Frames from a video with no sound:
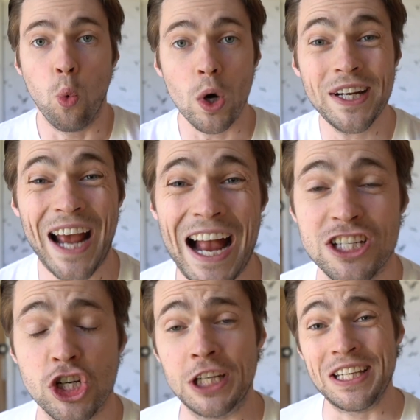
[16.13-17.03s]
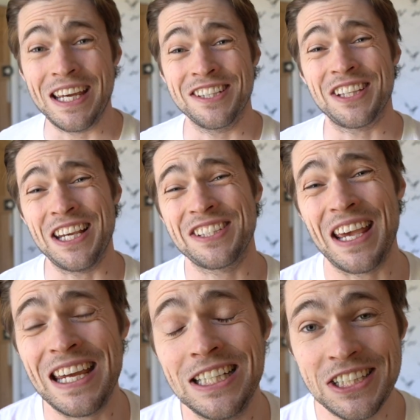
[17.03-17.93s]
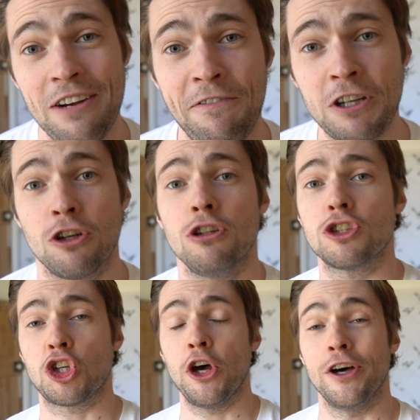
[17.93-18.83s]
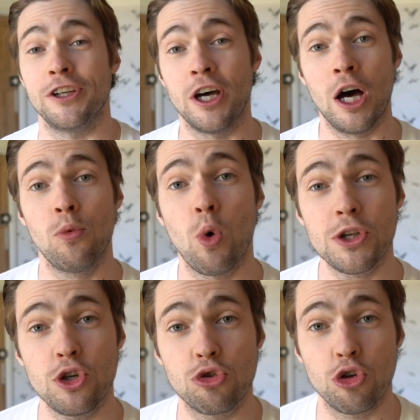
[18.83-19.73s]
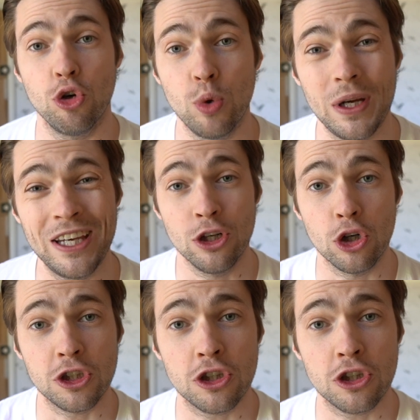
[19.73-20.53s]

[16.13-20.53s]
What it actually is, is a difficult turn. And what you do in order